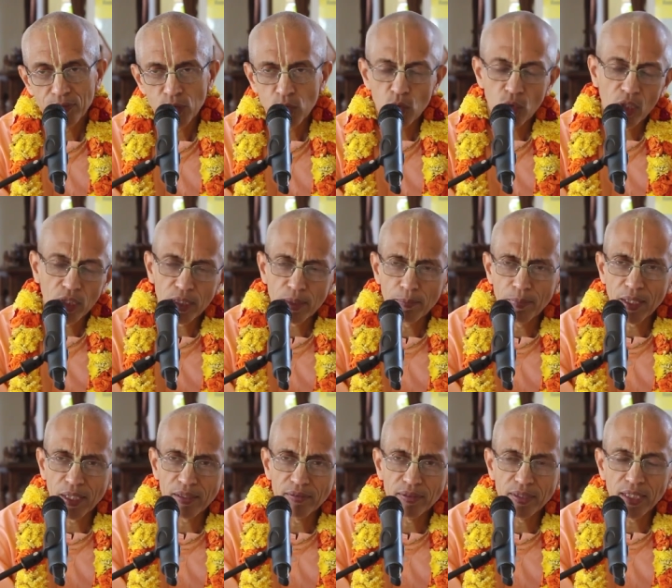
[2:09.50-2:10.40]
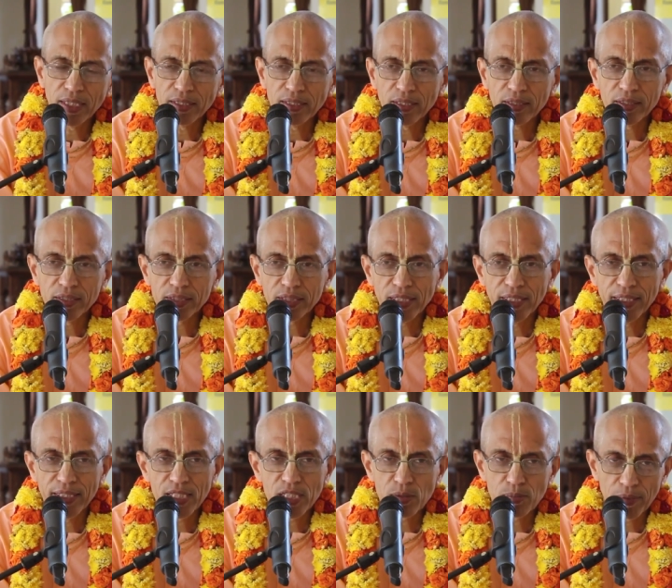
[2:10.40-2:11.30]
Throughout the Bhagavad Gita,
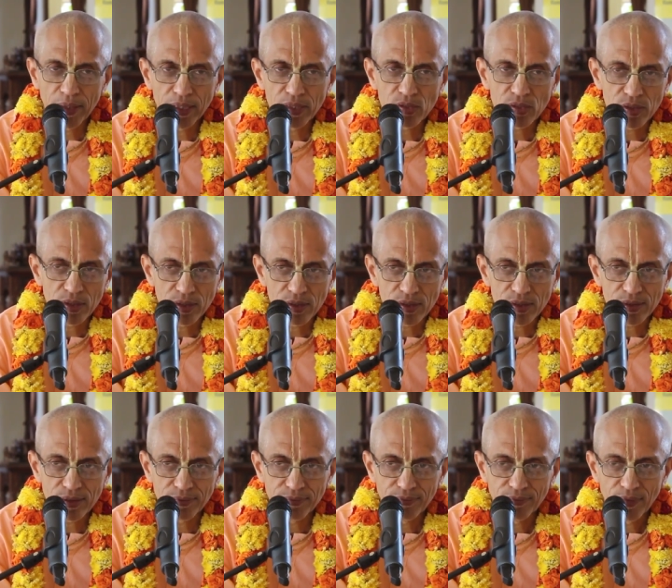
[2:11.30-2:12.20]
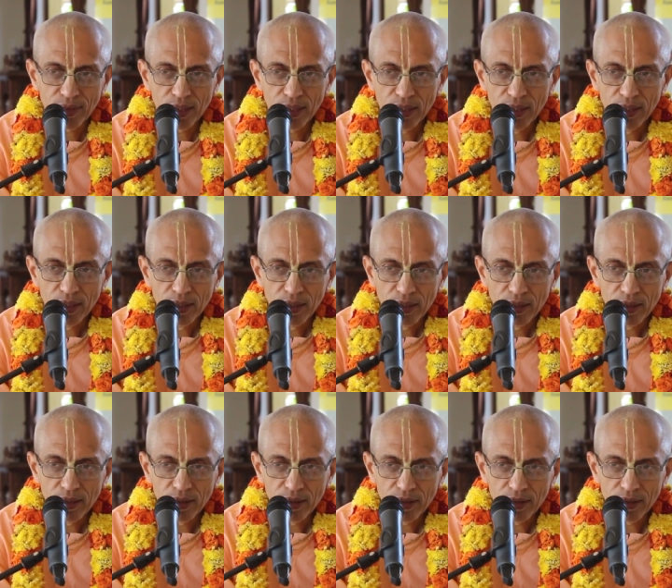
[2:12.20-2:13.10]
Krishna explains this.
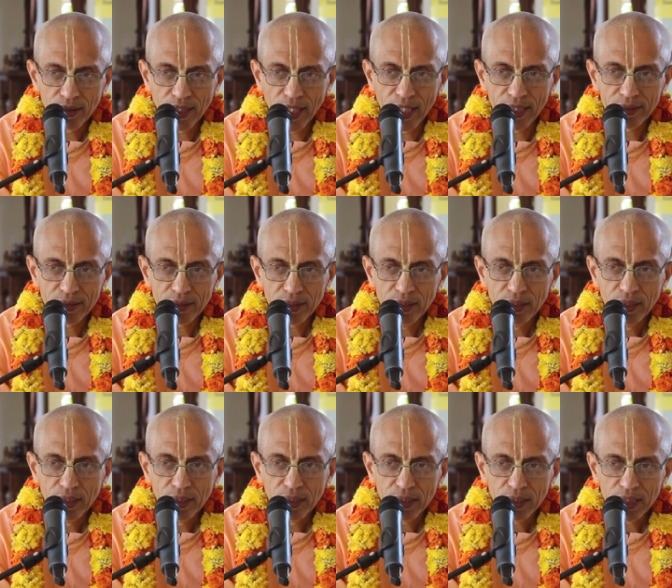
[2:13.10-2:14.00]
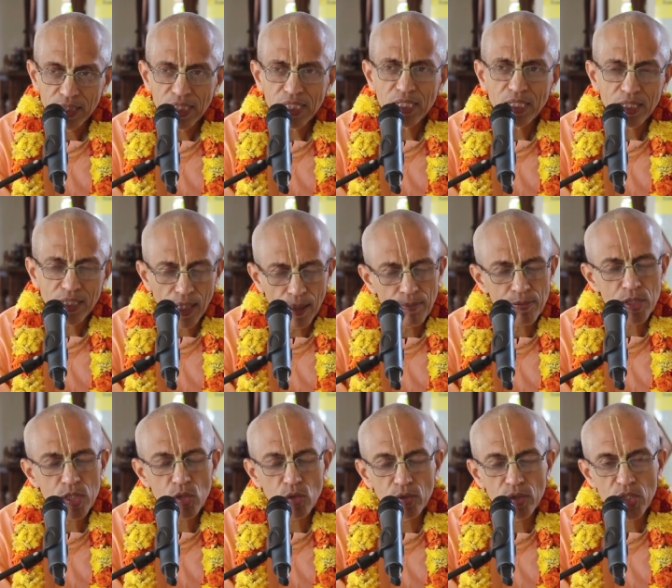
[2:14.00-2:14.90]
That he
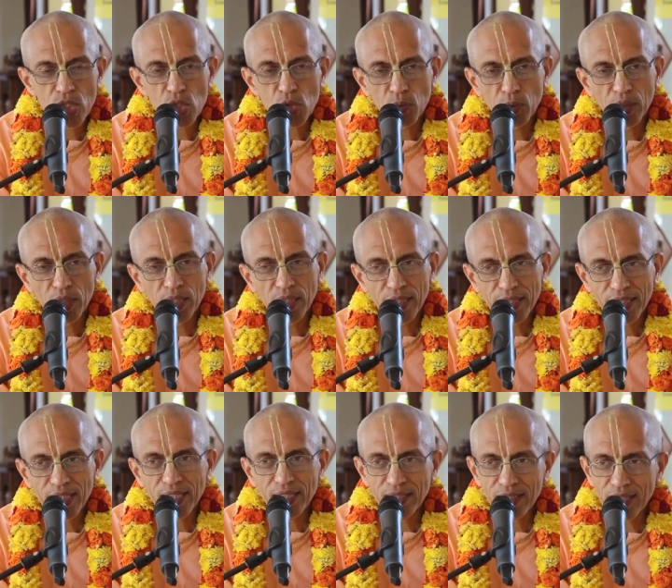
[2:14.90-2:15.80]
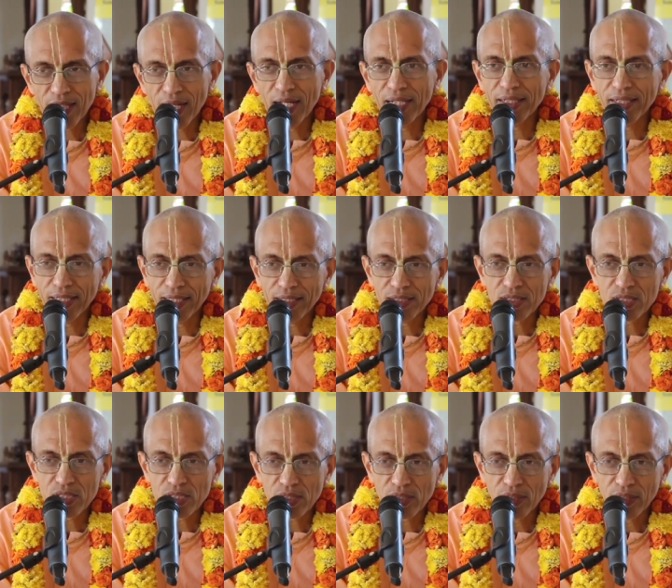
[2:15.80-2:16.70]
comes to this world, he
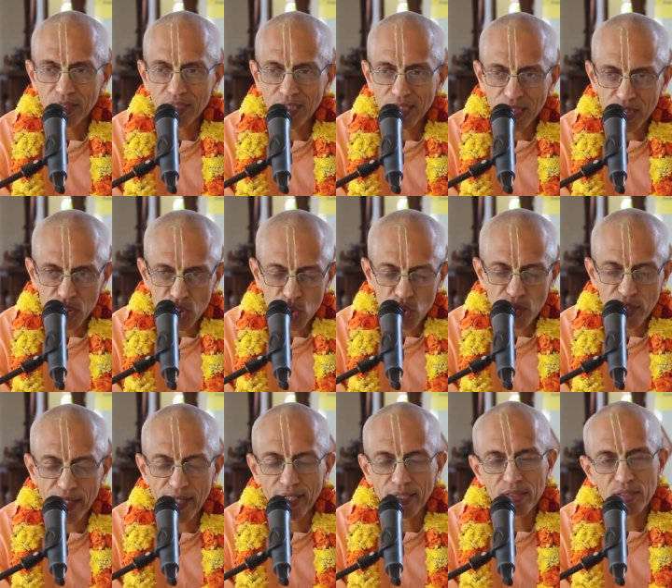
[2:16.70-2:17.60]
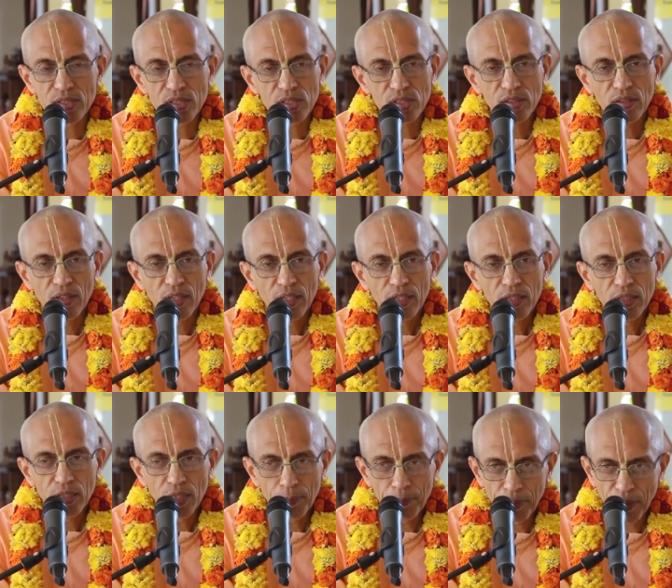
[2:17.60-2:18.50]
incarnates, he instructs,
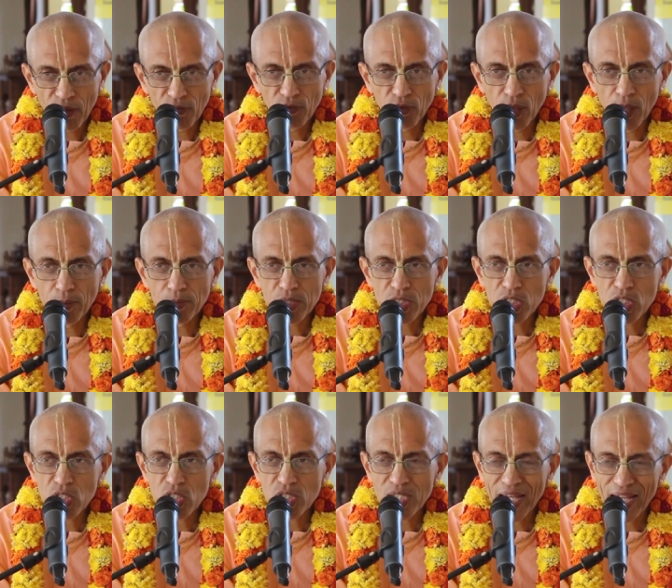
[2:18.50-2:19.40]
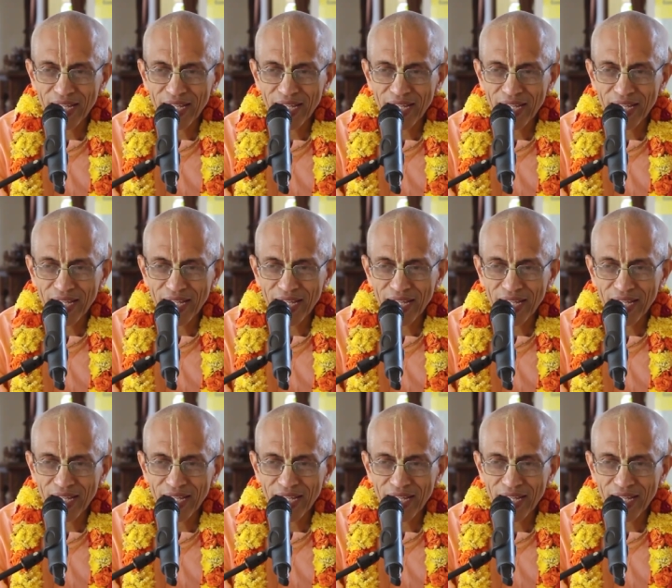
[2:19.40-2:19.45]
he performs his